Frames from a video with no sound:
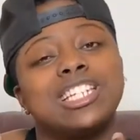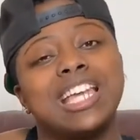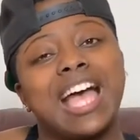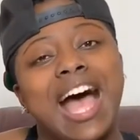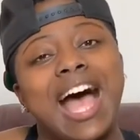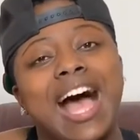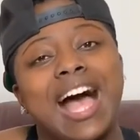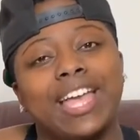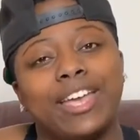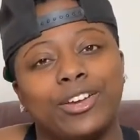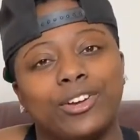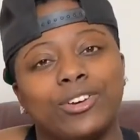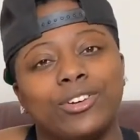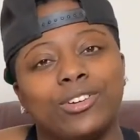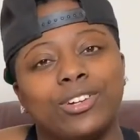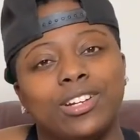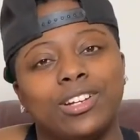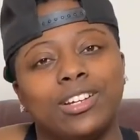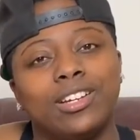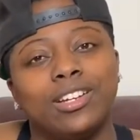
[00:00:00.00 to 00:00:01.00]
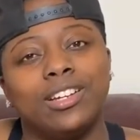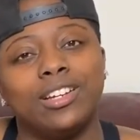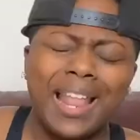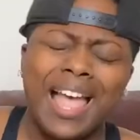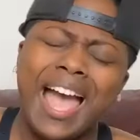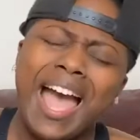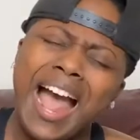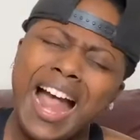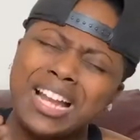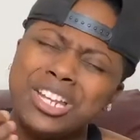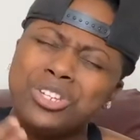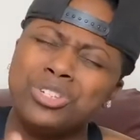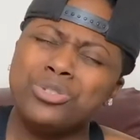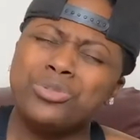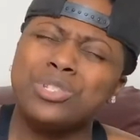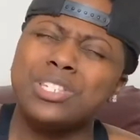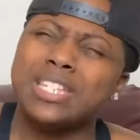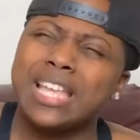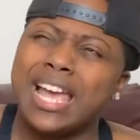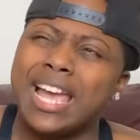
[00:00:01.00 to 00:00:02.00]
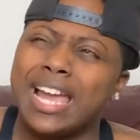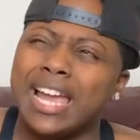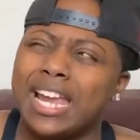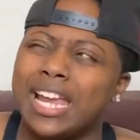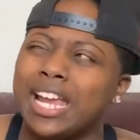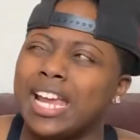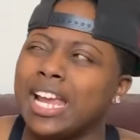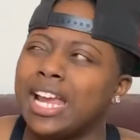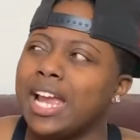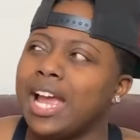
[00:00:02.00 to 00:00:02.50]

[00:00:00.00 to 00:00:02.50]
child? How do you say,